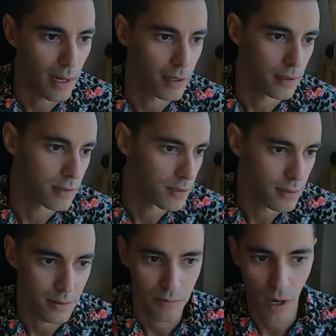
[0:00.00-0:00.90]
out of its
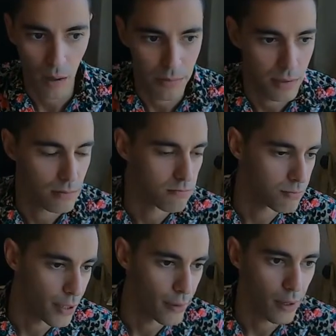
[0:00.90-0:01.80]
mom's,
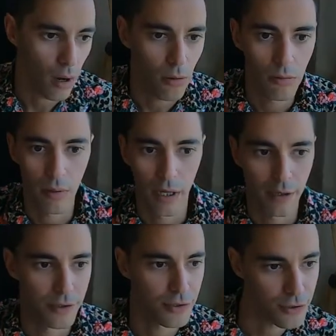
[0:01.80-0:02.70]
and
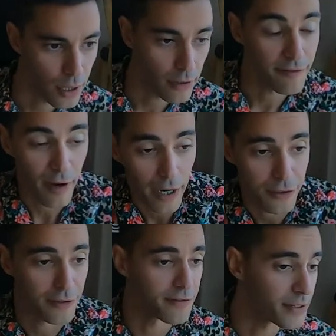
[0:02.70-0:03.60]
you're just trying to find
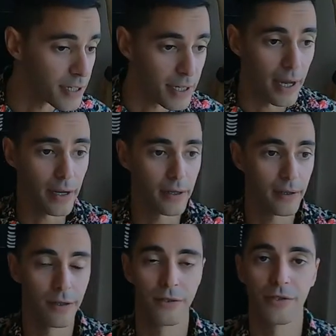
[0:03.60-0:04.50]
your feet again.
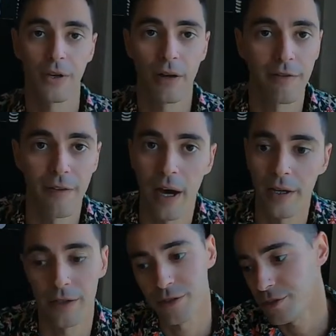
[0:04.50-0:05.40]
You're just trying
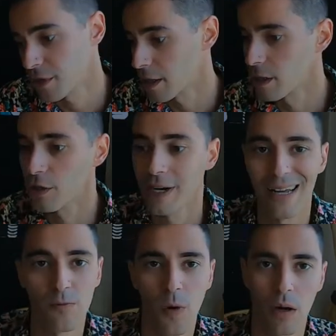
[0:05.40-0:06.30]
to learn how
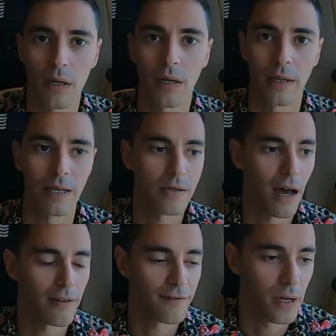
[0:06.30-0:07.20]
to walk again. That's how
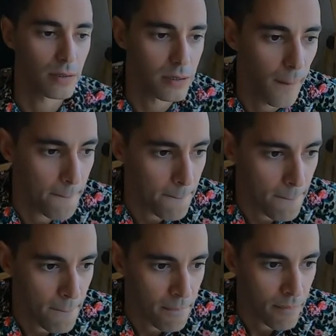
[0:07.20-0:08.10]
I felt.
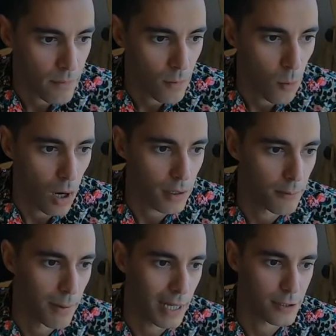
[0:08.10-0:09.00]

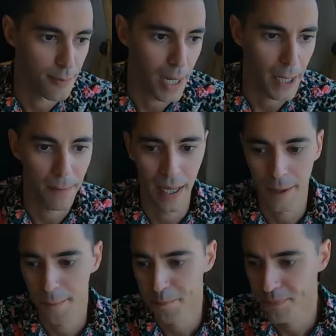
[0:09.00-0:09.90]
Walking back to my
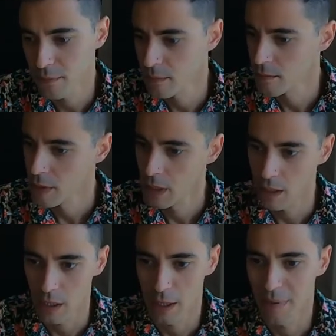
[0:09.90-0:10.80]
bed,
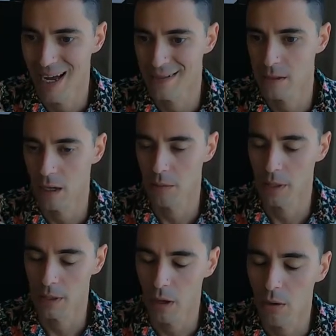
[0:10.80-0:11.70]
lay back down. I'm
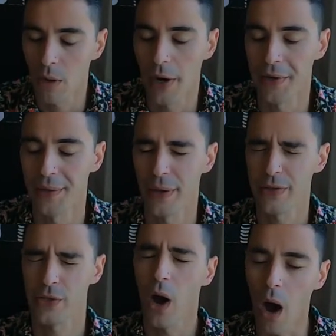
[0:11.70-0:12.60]
like, all right,
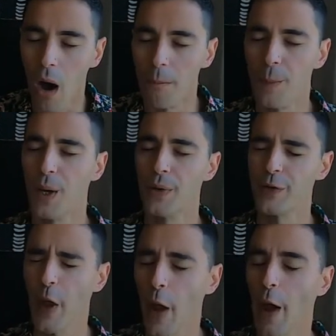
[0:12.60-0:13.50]
let's calm
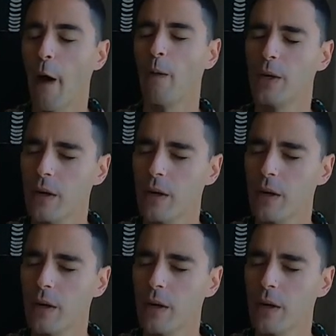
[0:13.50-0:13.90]
down.